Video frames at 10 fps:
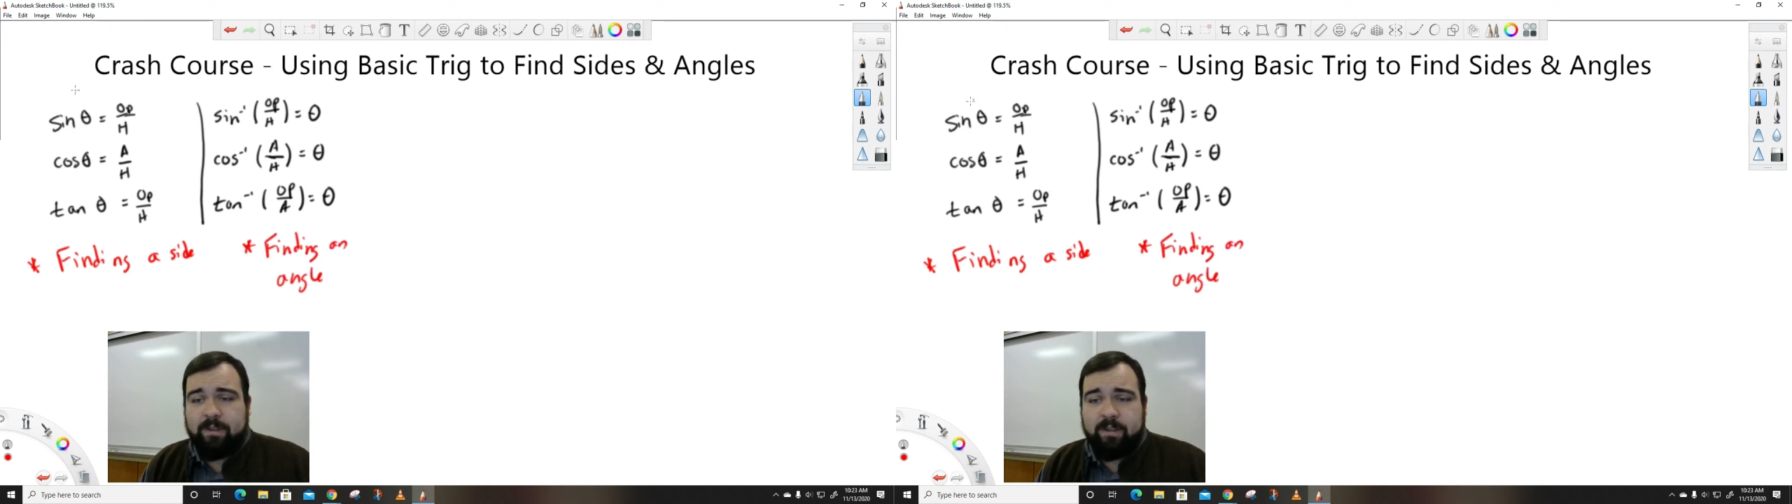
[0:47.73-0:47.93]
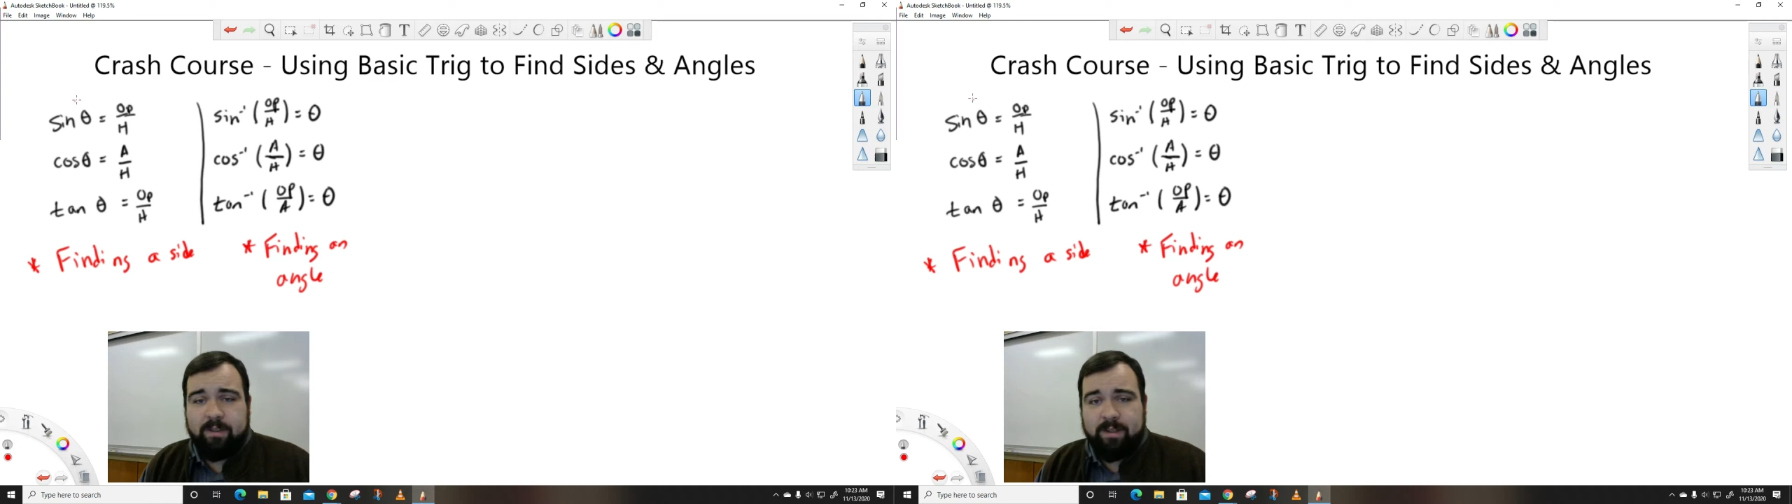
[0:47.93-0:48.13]

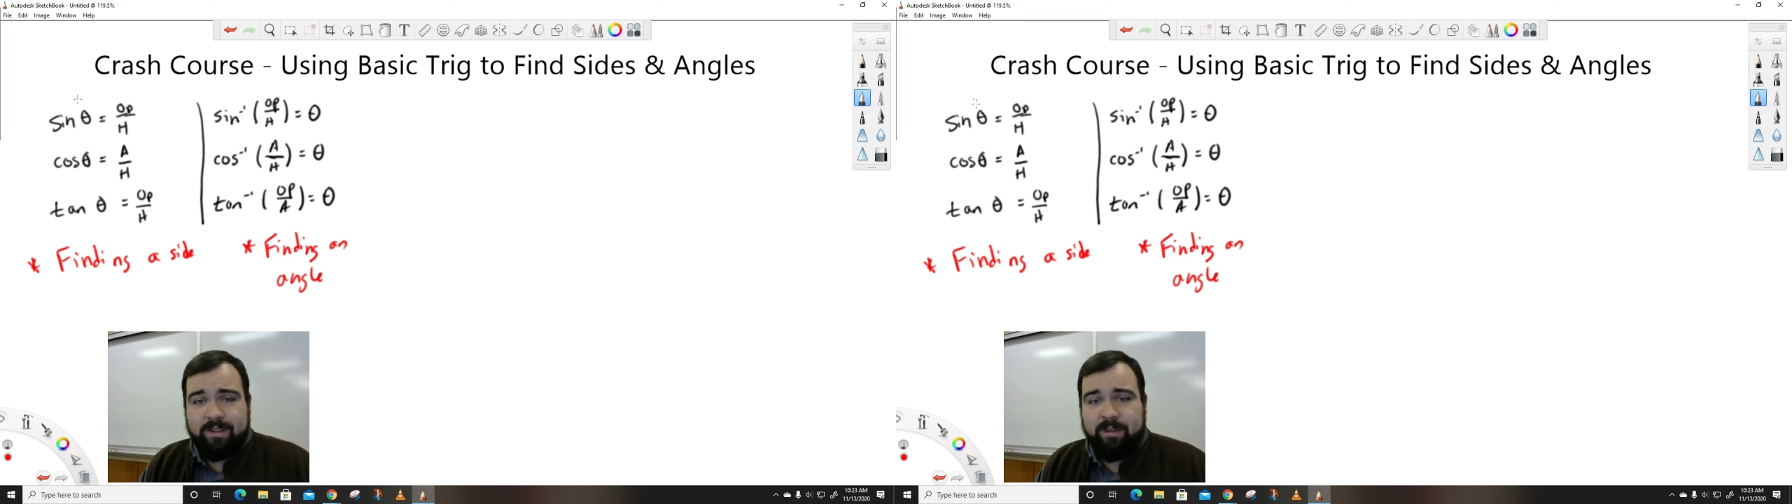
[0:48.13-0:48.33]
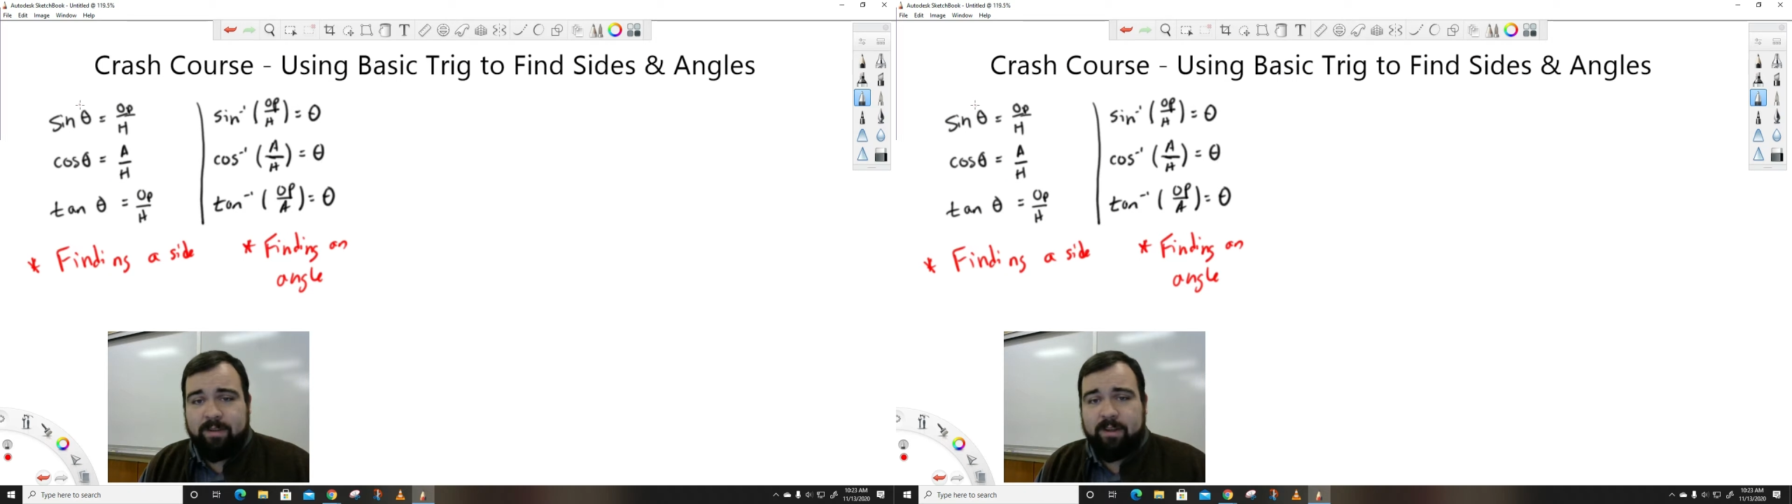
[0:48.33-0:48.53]
things, in this
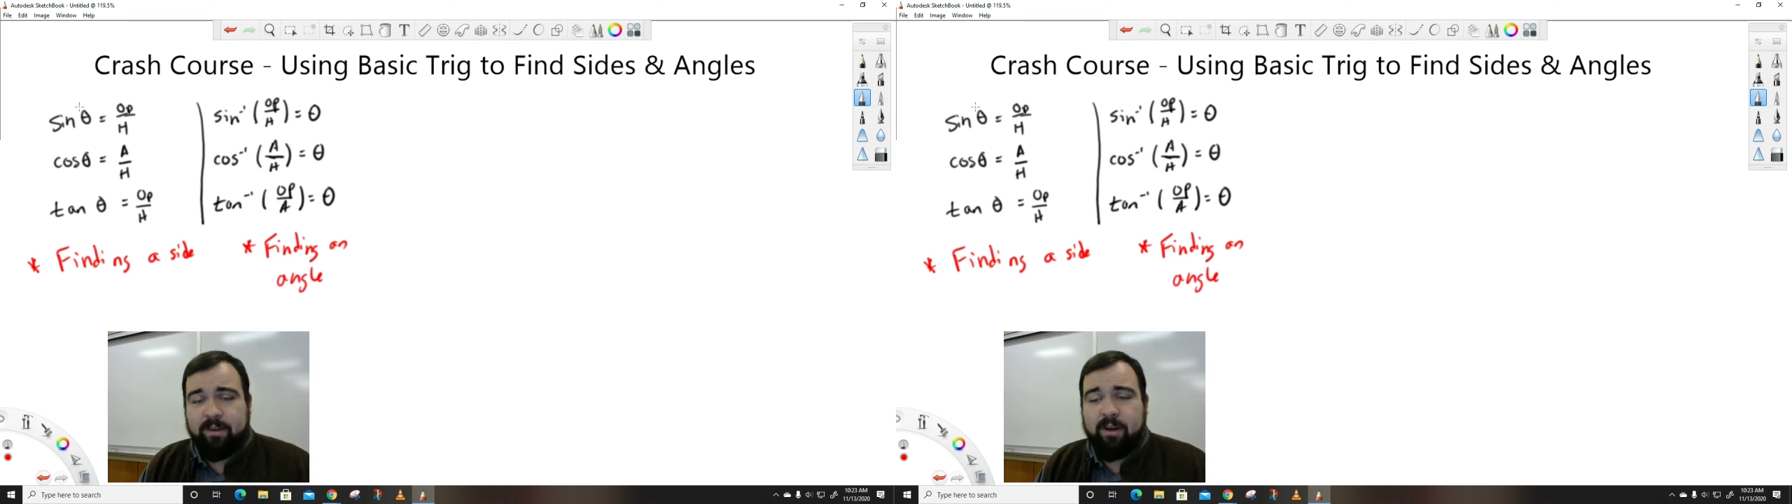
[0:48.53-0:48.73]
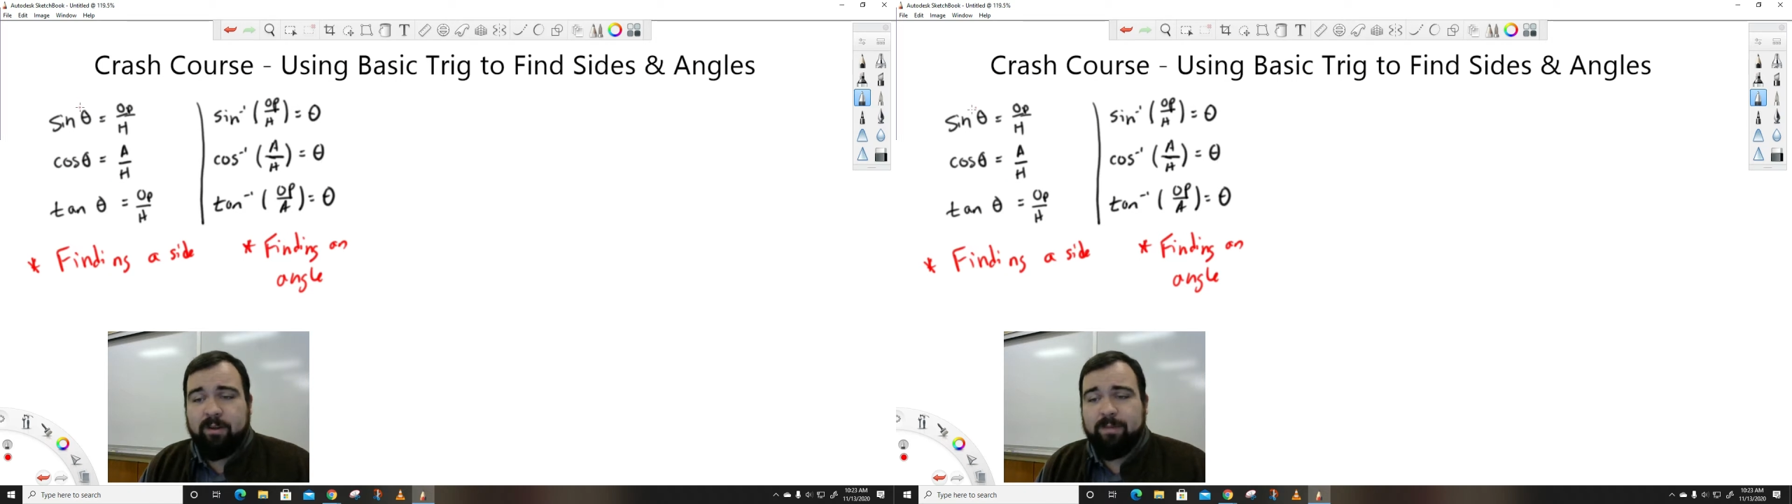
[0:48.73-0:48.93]
left-hand
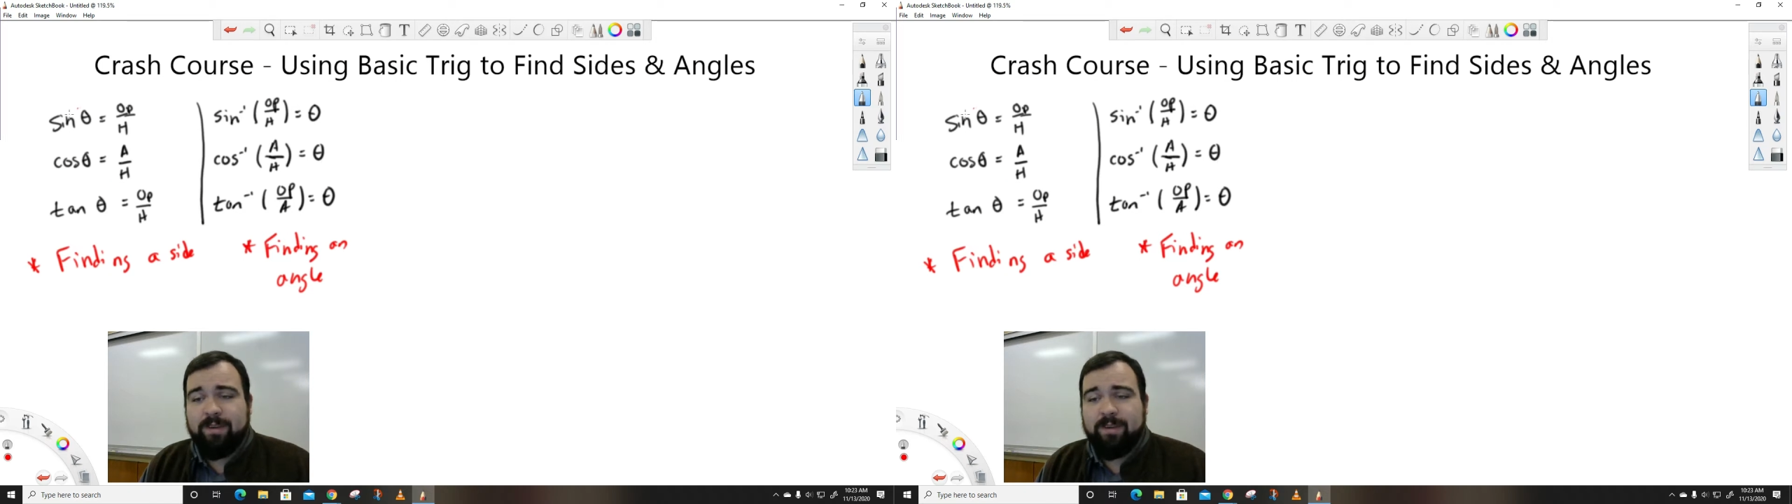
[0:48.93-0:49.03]
column,